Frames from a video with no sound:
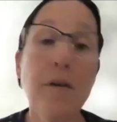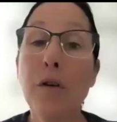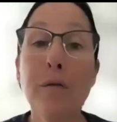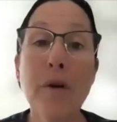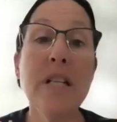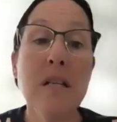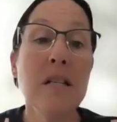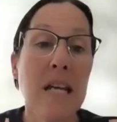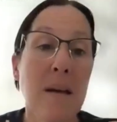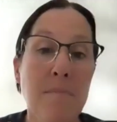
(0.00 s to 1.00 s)
Feel free to
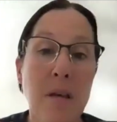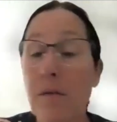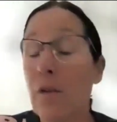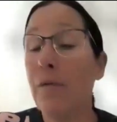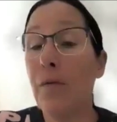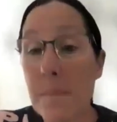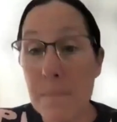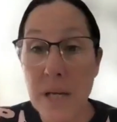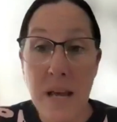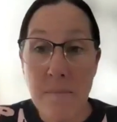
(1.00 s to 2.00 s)
DM me. Feel free to
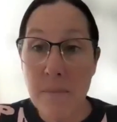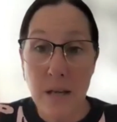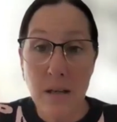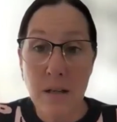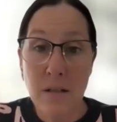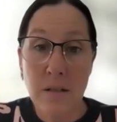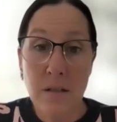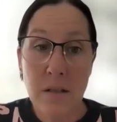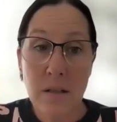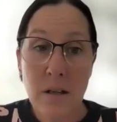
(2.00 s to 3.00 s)
PM me.
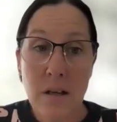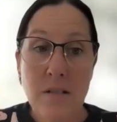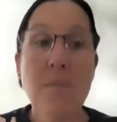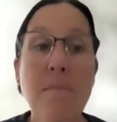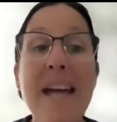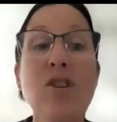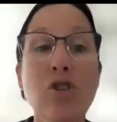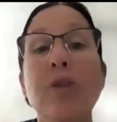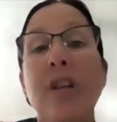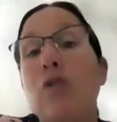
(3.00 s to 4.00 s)
So make
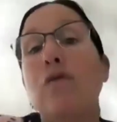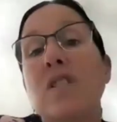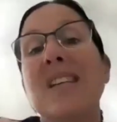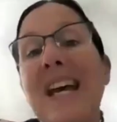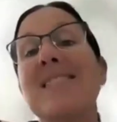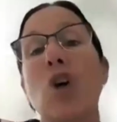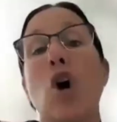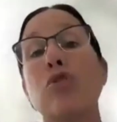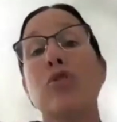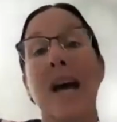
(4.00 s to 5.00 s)
sure that you've said it's
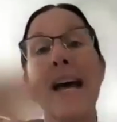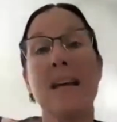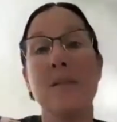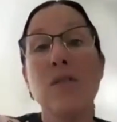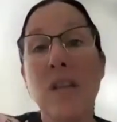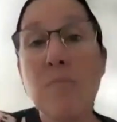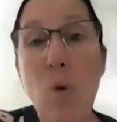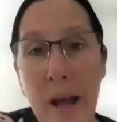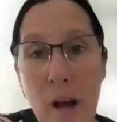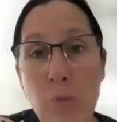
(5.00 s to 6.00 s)
okay. If you need
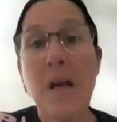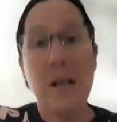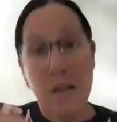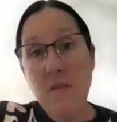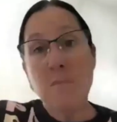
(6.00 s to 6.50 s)
more help, give